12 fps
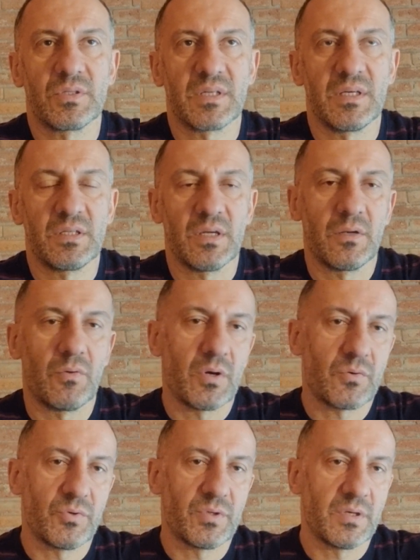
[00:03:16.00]
I tell you,
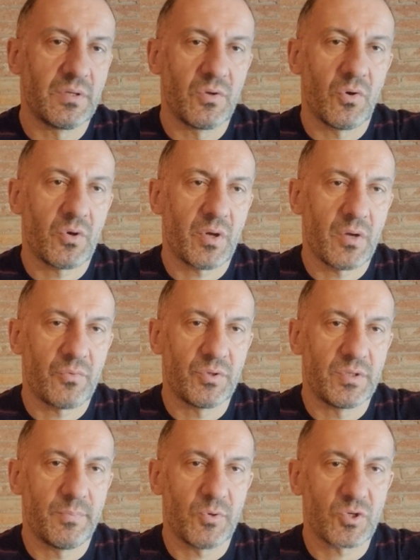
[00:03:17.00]

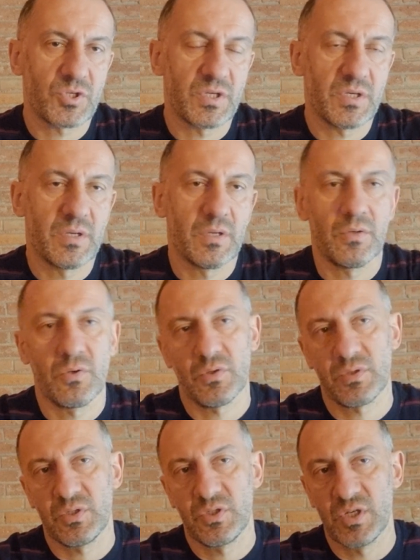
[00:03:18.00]
equity portion,
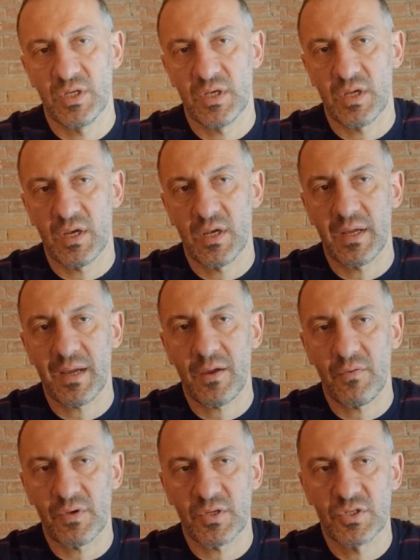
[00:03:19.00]
not generally
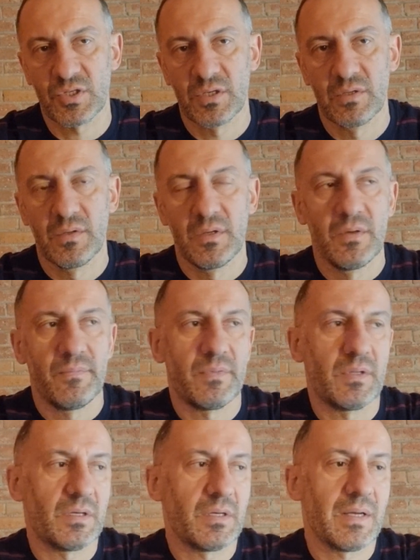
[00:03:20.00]
average,
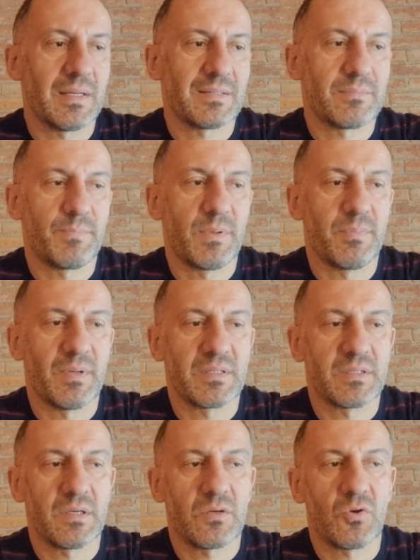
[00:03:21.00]
as people
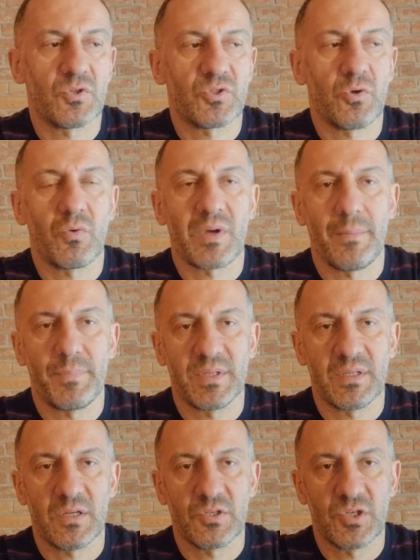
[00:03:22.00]
say, cost of
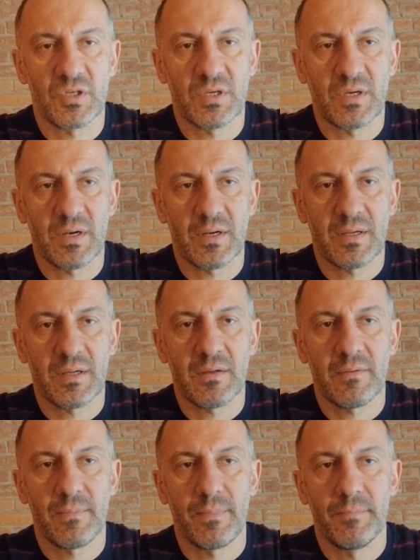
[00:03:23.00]
capital generally,
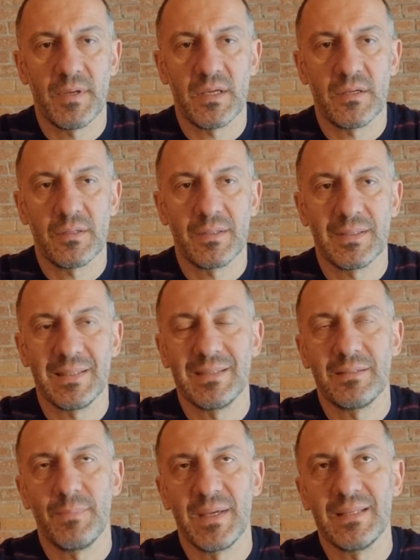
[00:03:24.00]

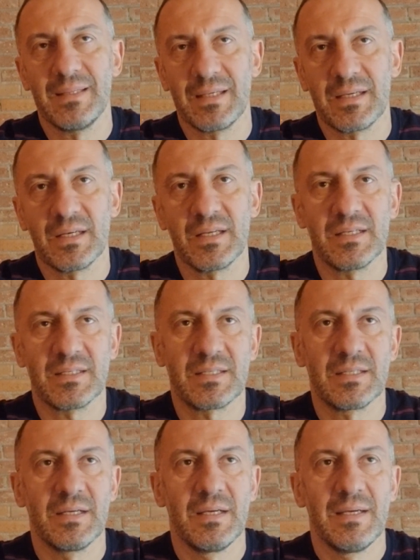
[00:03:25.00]
it may
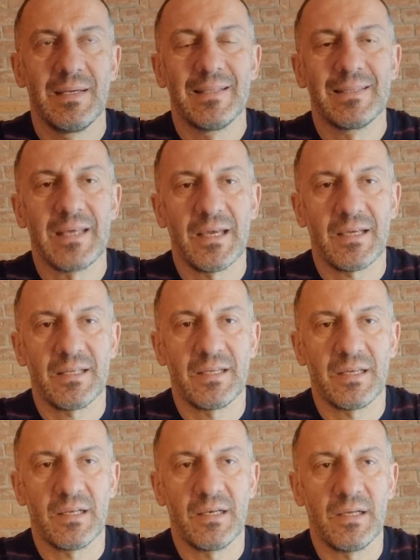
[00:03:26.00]
decrease
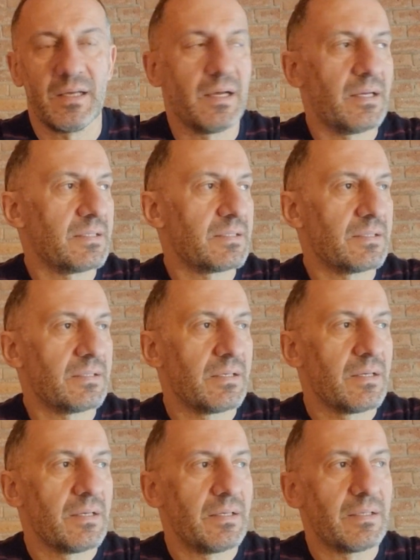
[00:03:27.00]
technically, as
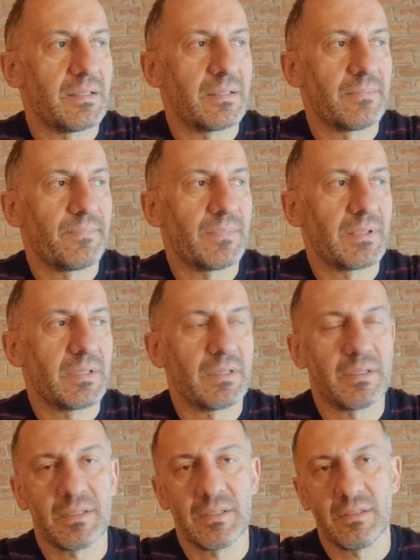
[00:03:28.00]

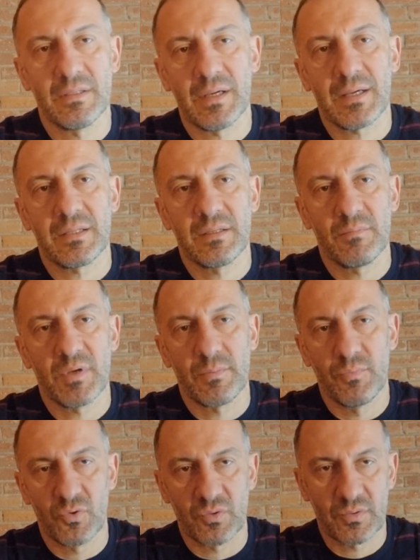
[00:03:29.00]
in
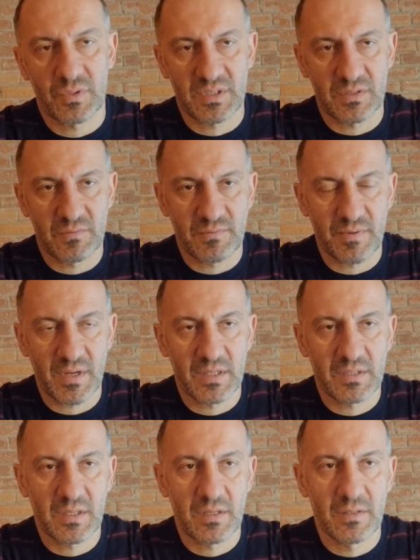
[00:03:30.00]
academic books is
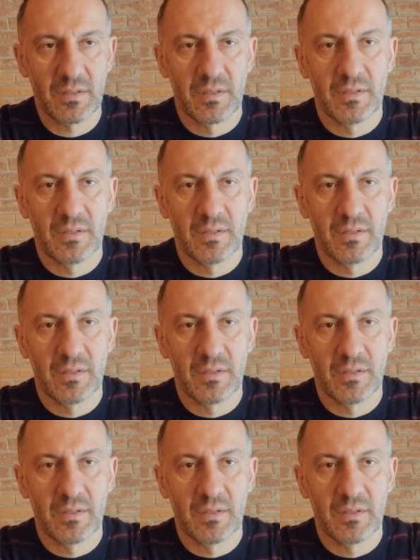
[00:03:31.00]
written,